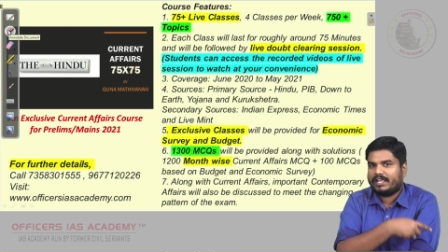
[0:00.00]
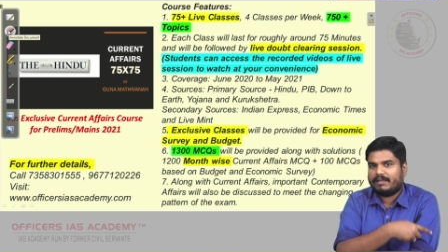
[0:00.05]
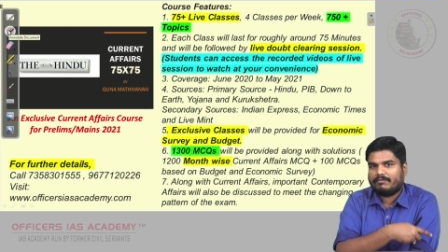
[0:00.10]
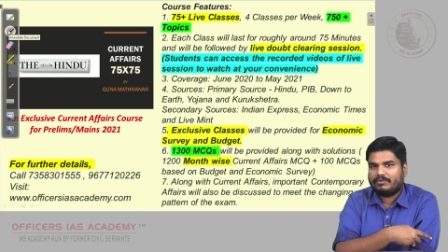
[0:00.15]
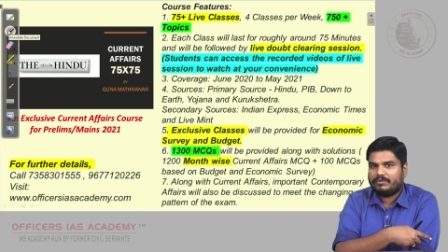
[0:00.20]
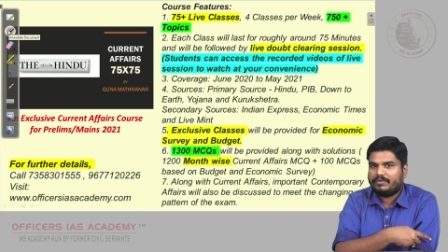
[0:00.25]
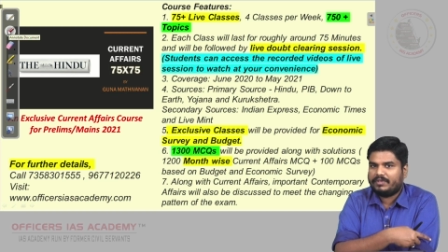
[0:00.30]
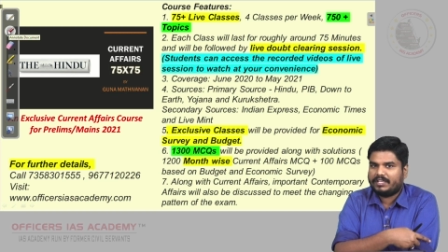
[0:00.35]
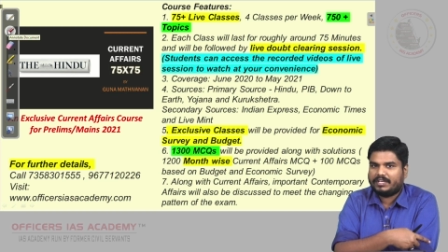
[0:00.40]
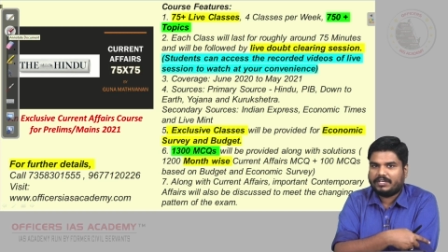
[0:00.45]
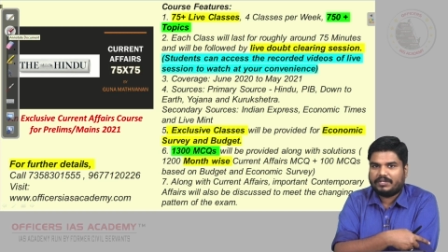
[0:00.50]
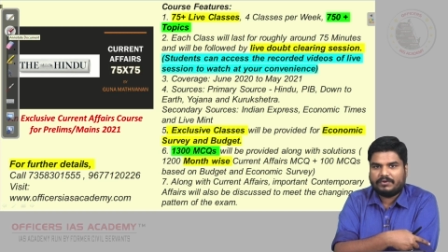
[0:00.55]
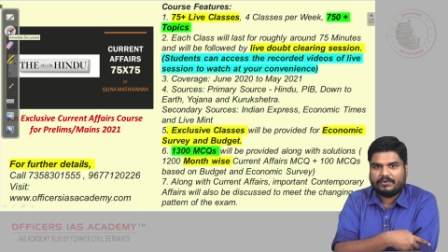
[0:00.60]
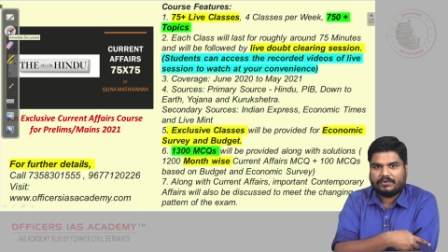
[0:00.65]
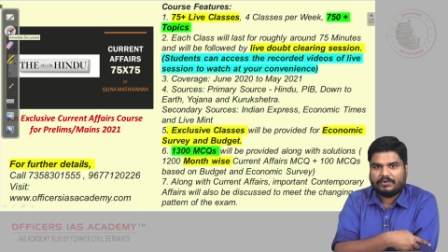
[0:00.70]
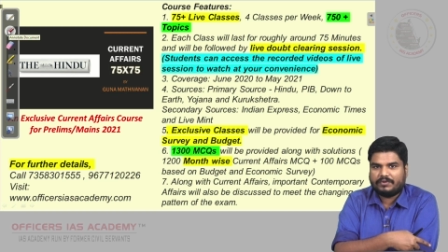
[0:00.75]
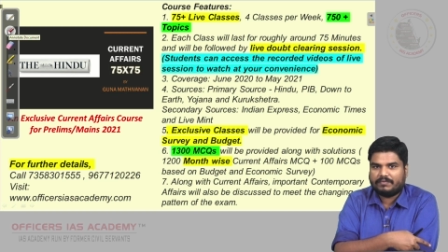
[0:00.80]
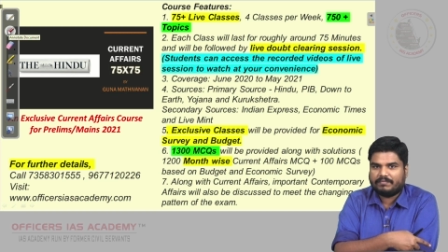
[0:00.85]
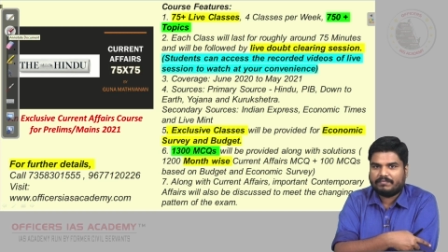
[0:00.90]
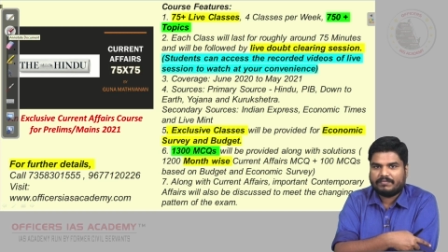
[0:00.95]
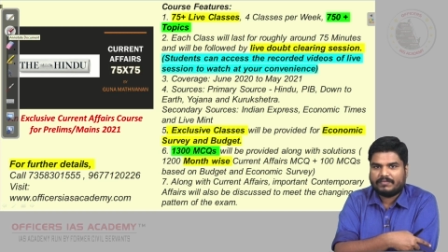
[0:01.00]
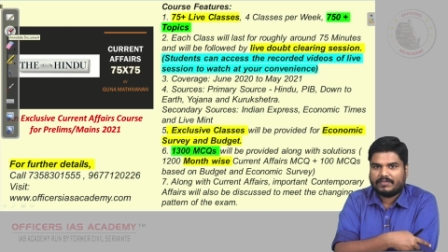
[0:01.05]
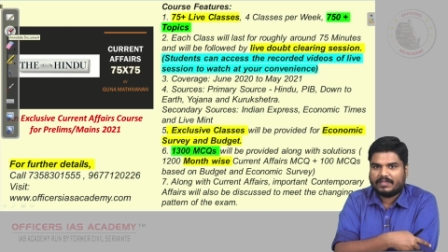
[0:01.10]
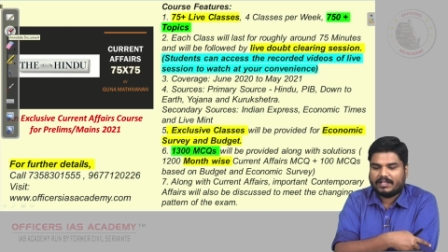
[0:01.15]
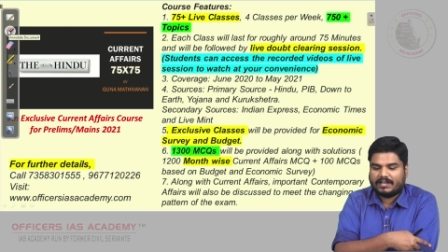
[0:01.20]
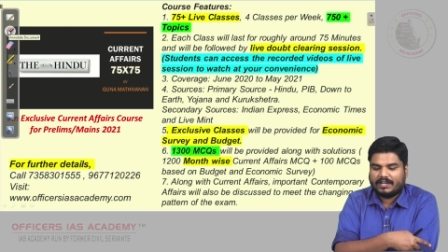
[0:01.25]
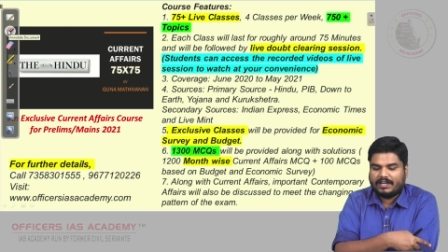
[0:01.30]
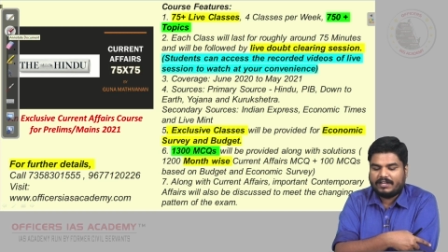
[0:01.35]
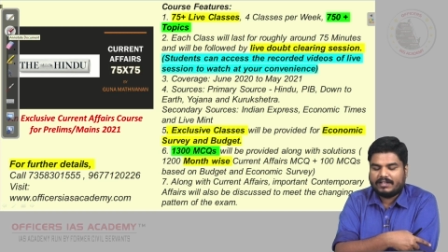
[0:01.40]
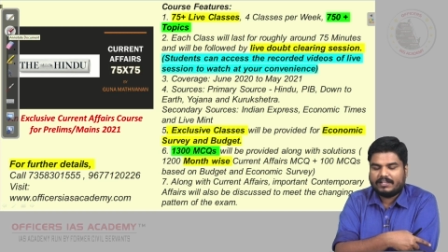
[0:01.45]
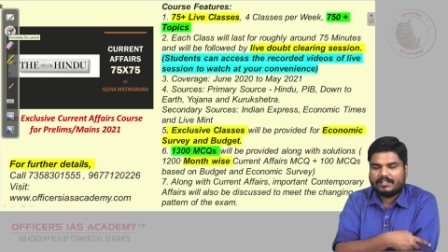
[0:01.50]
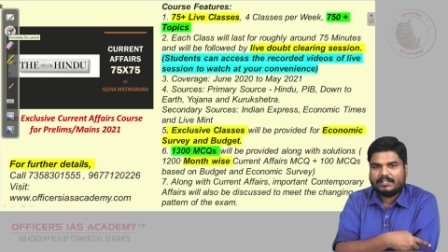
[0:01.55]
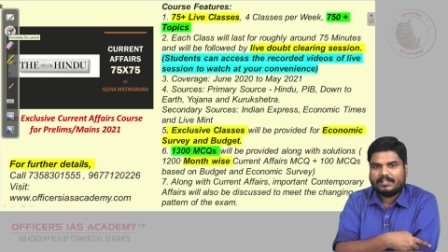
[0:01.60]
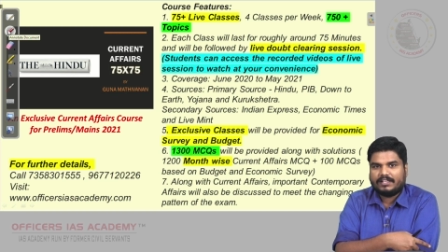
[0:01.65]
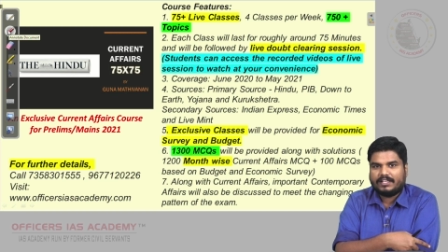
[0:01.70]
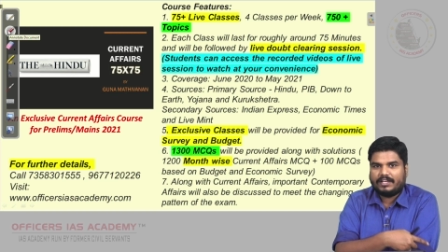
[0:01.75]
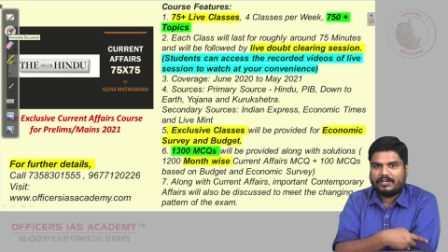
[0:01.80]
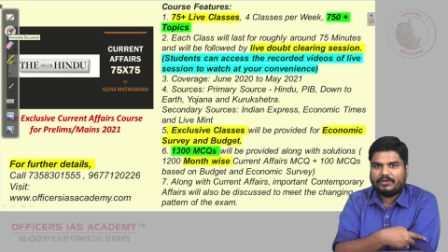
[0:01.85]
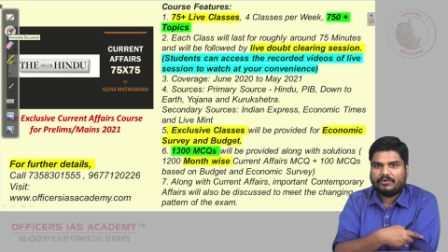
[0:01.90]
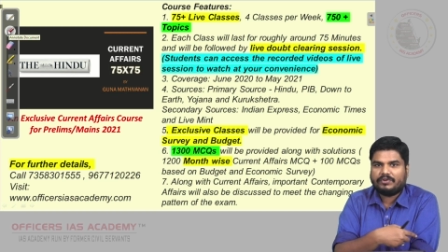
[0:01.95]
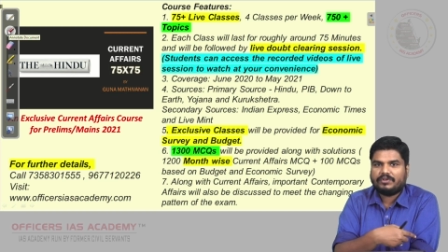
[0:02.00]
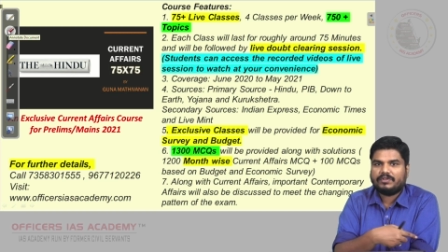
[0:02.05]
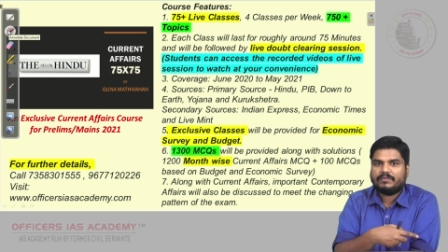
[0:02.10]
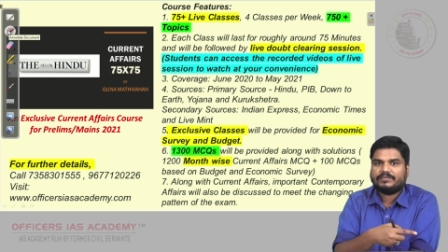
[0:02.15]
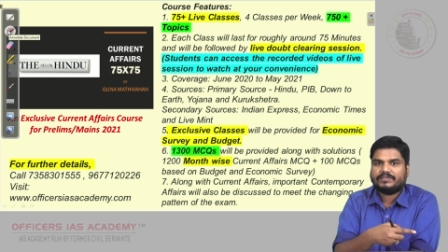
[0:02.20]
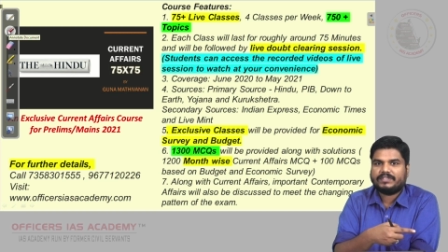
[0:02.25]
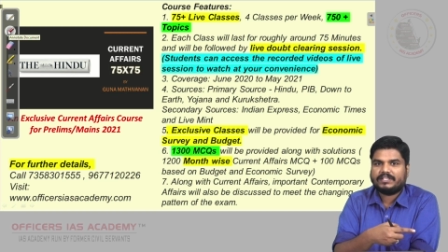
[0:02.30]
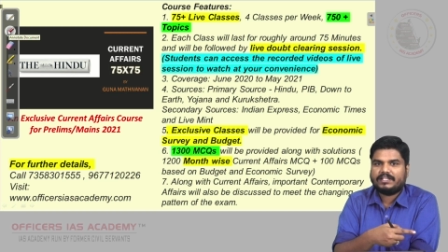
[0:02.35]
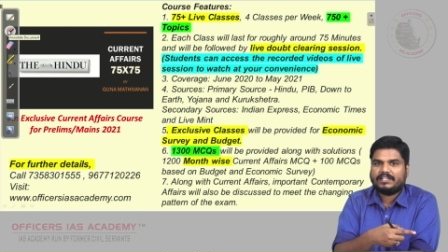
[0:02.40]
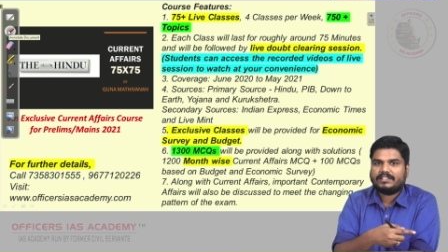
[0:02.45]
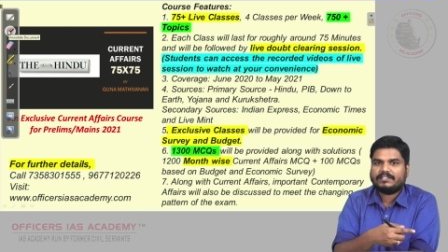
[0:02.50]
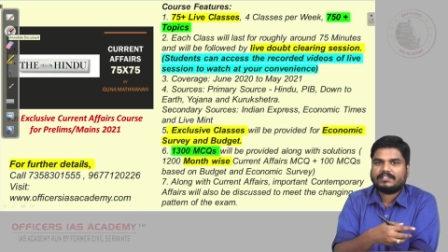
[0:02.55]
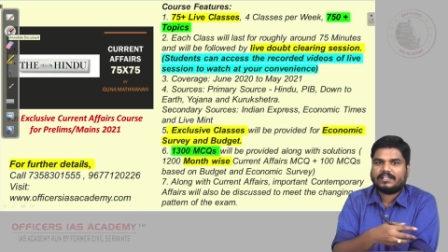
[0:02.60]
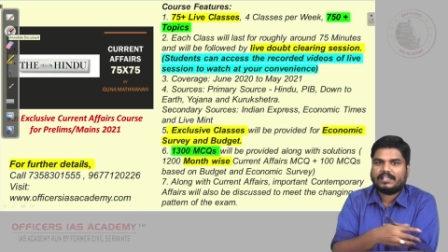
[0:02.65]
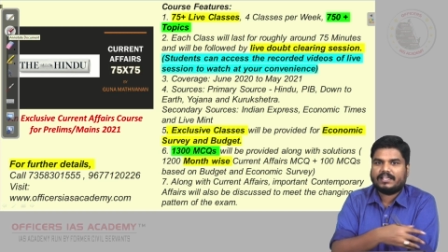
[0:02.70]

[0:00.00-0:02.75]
I am doing in YouTube, right? In YouTube series,